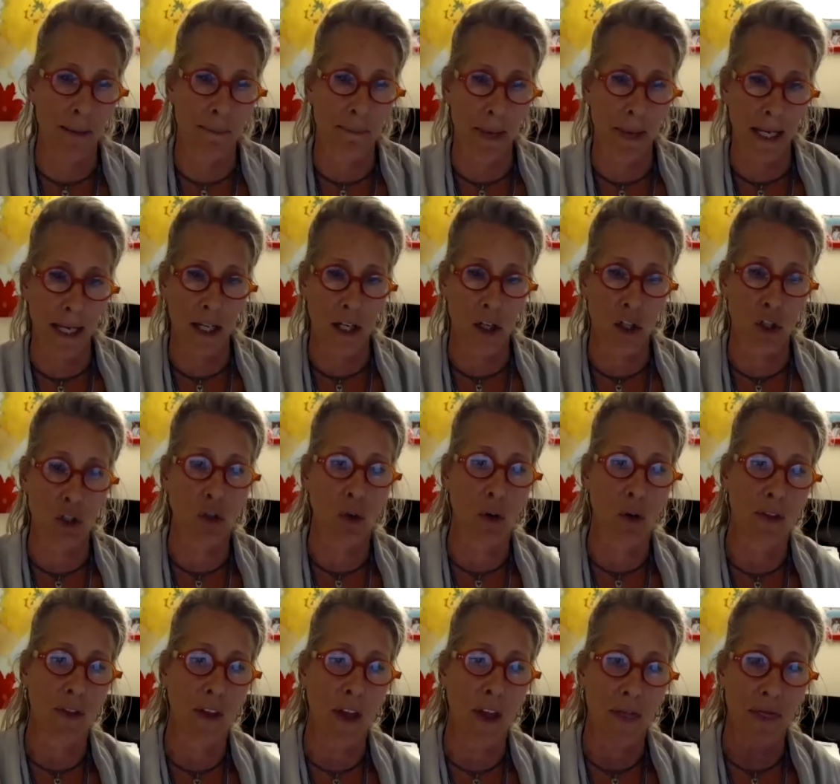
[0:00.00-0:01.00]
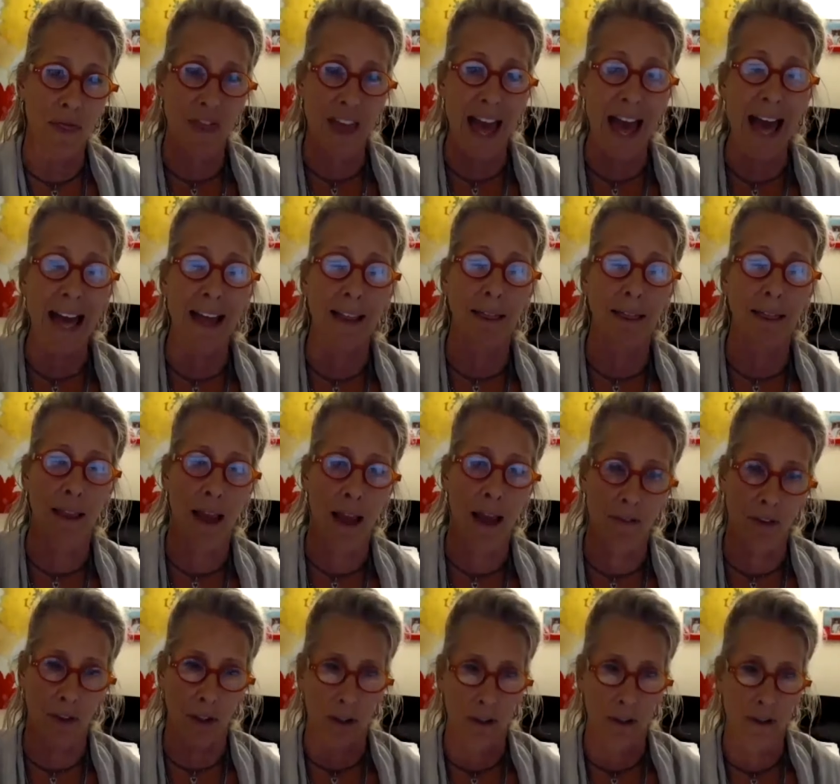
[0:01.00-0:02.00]
and making sure that that
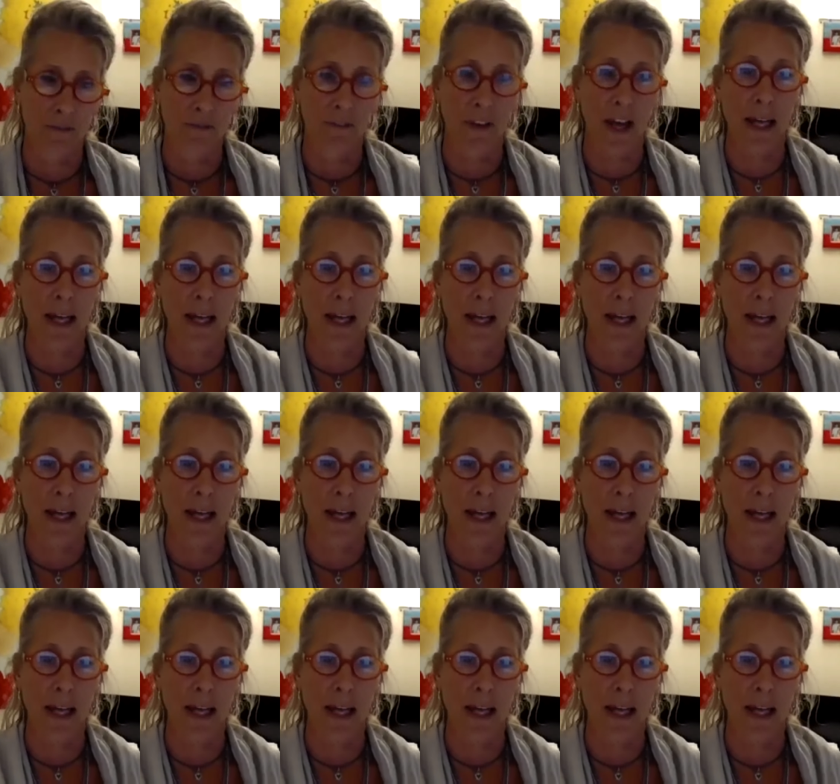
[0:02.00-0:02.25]
level of